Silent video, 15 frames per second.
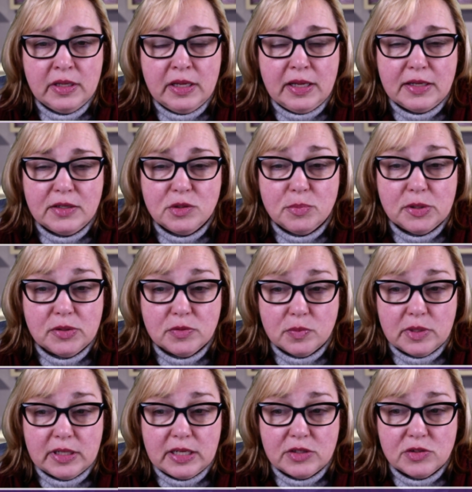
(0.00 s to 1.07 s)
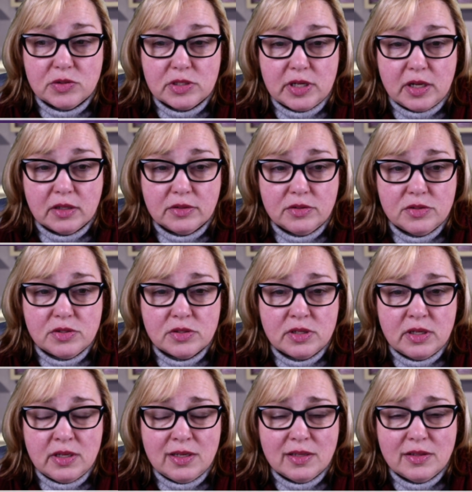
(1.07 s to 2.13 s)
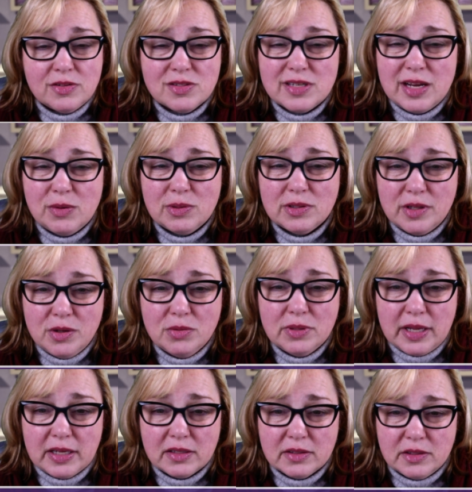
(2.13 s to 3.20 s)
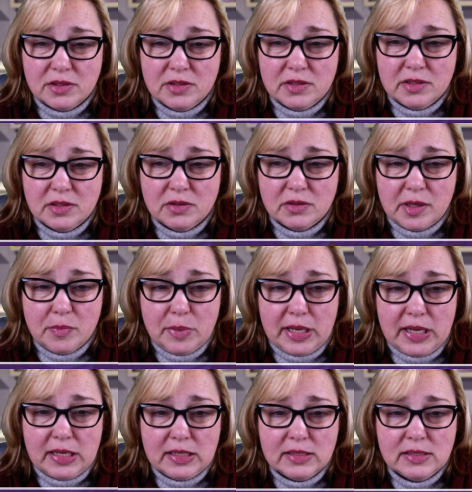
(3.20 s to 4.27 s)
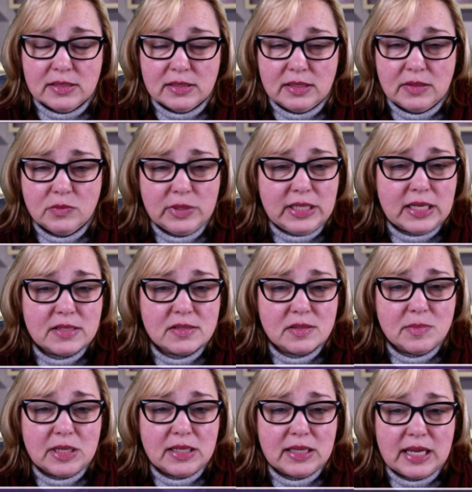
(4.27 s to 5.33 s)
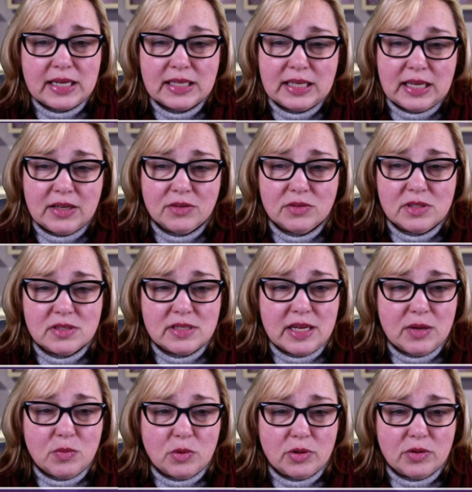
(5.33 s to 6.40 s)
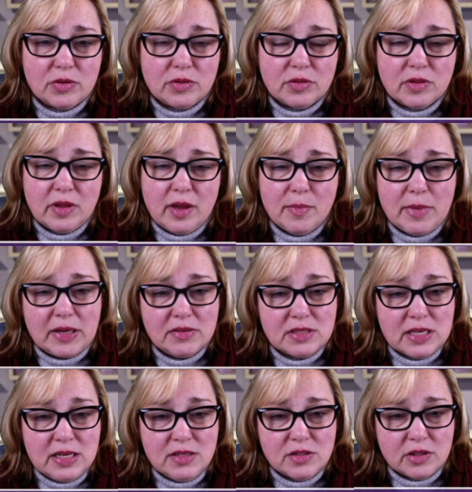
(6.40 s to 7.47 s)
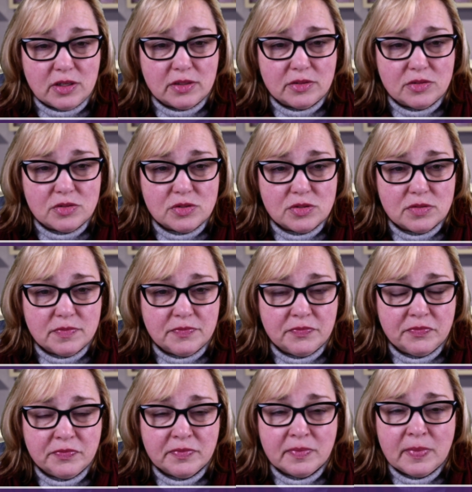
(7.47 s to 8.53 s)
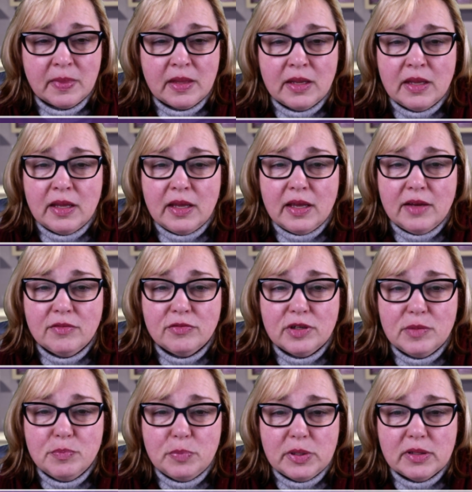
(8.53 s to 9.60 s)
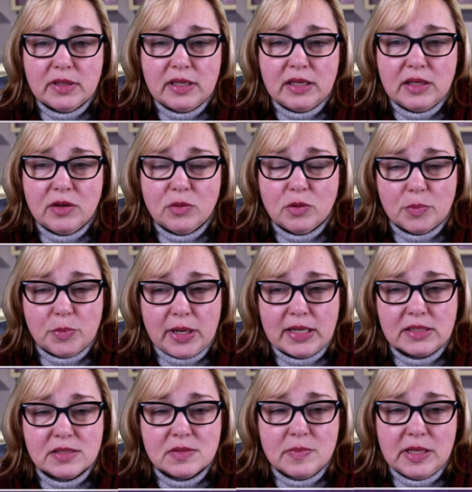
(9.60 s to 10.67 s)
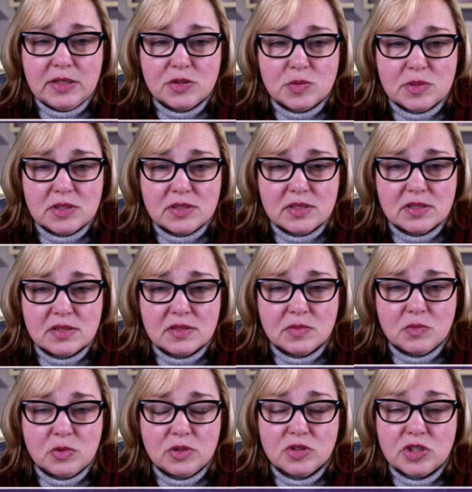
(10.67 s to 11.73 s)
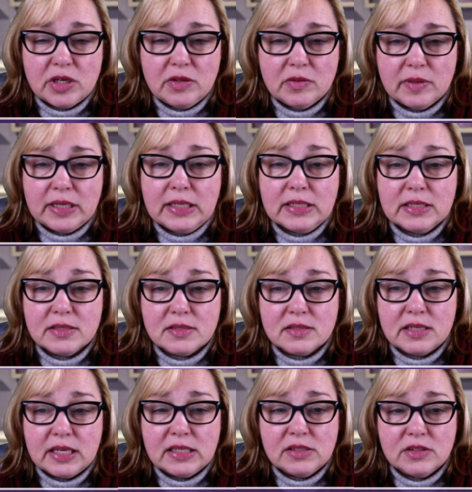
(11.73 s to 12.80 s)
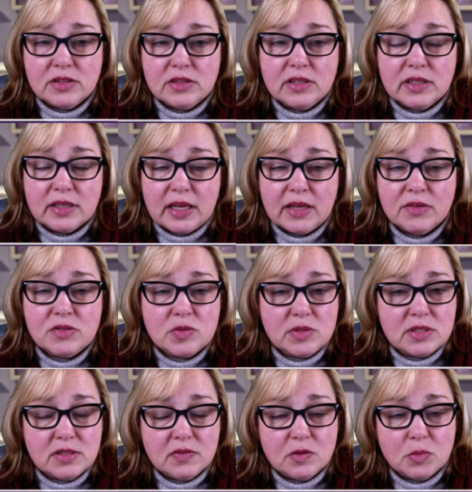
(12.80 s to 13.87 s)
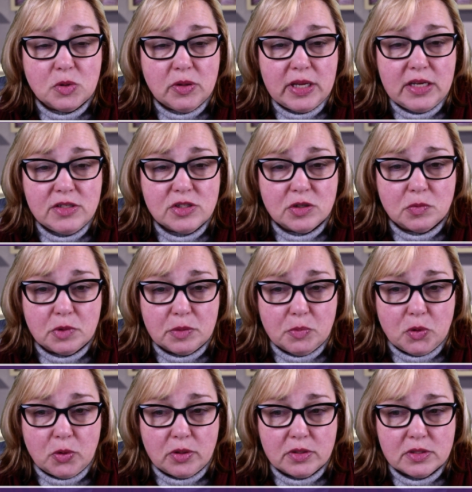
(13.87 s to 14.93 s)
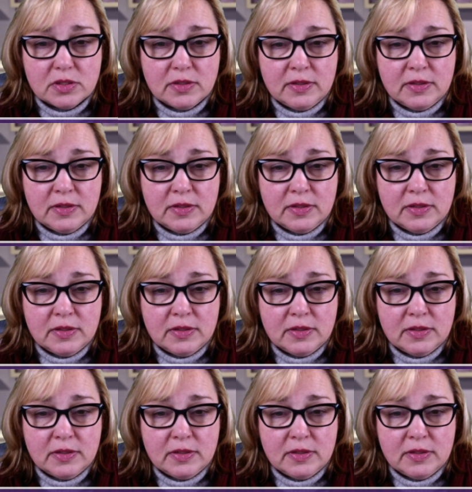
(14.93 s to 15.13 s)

and you billed $100, there's now a low likelihood that you'll get paid, and we'd estimate that account is now worth about $10. Every billing or practice management system will generate a standard accounts receivable aging report.